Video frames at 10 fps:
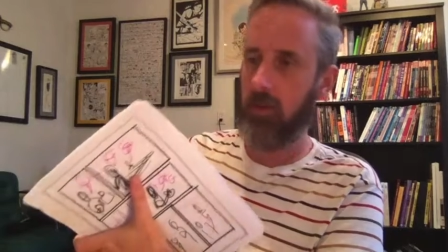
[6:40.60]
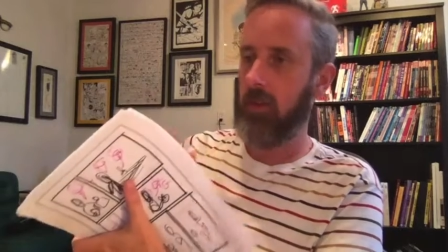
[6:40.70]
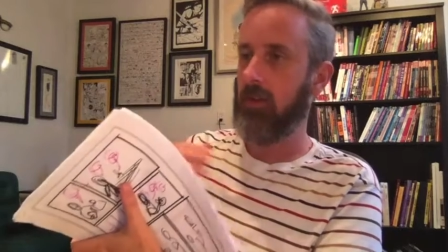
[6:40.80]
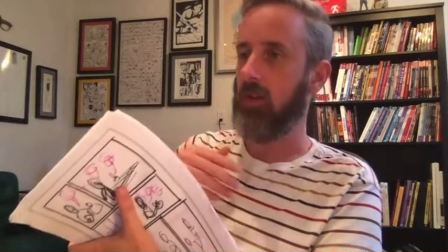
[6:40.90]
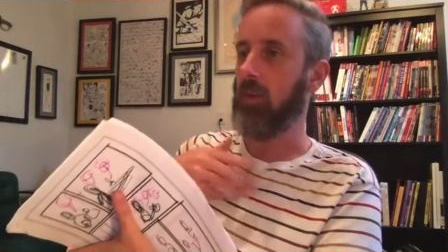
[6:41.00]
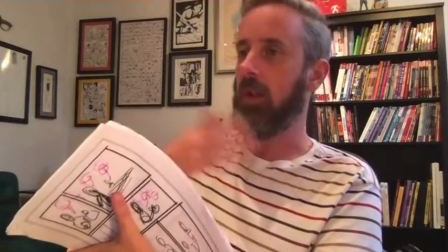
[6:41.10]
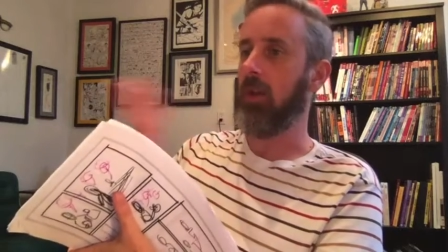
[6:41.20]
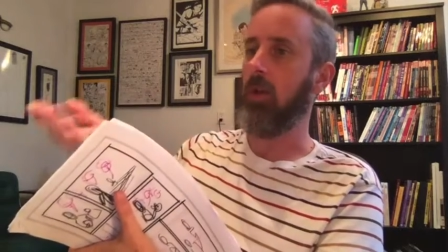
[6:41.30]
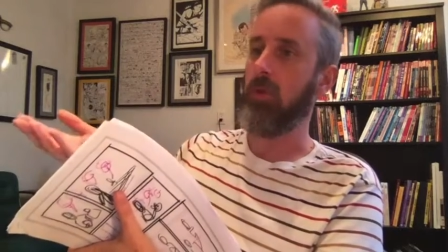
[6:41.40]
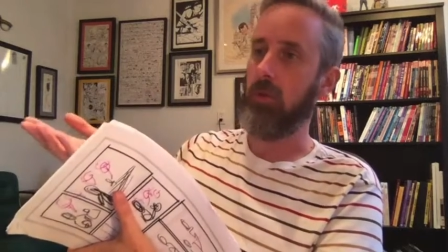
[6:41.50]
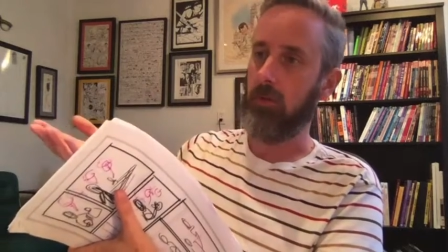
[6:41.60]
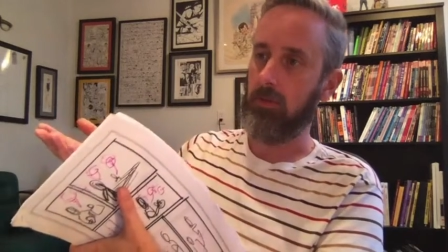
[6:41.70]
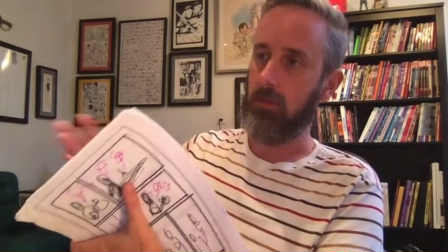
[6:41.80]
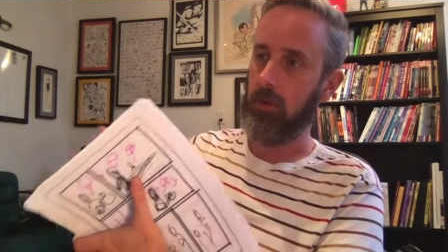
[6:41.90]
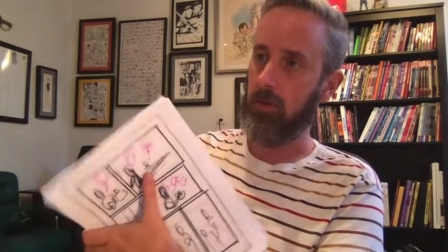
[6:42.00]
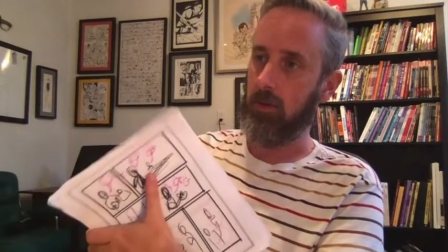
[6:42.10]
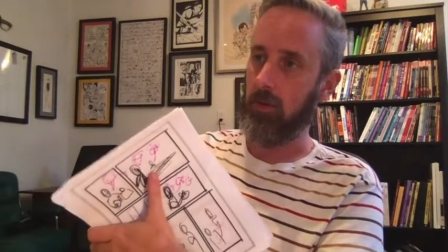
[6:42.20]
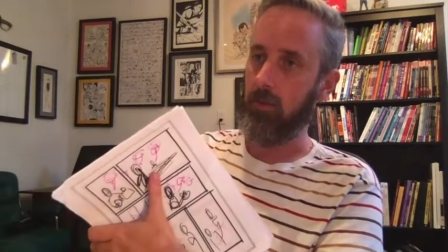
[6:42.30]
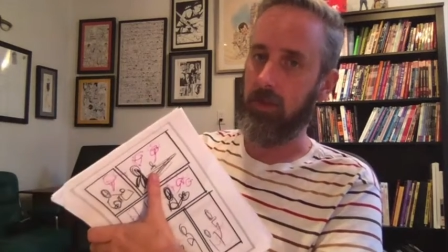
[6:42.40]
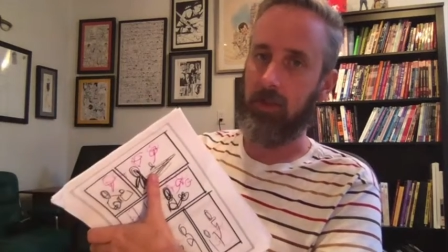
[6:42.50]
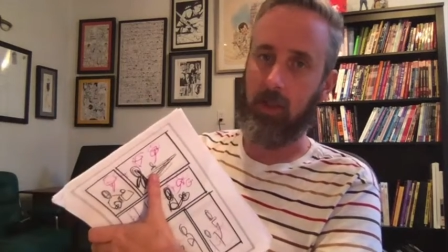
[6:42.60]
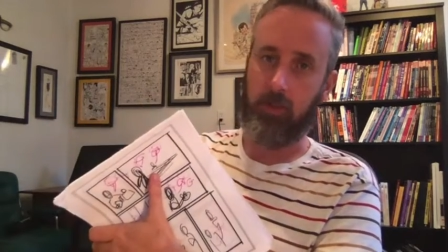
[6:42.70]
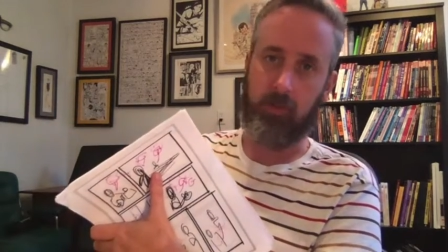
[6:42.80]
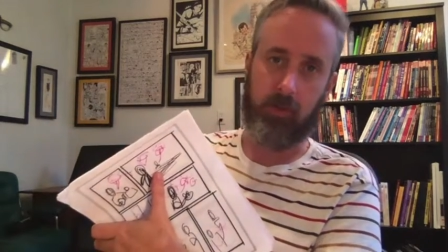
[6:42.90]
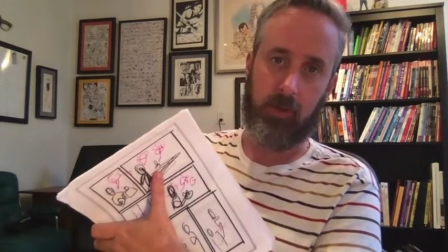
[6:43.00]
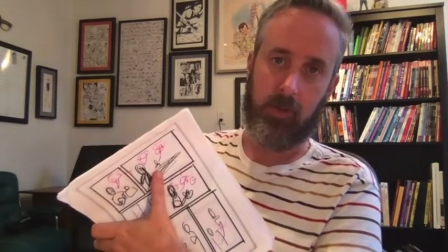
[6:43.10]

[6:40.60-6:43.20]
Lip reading: So when I go to a friend's house,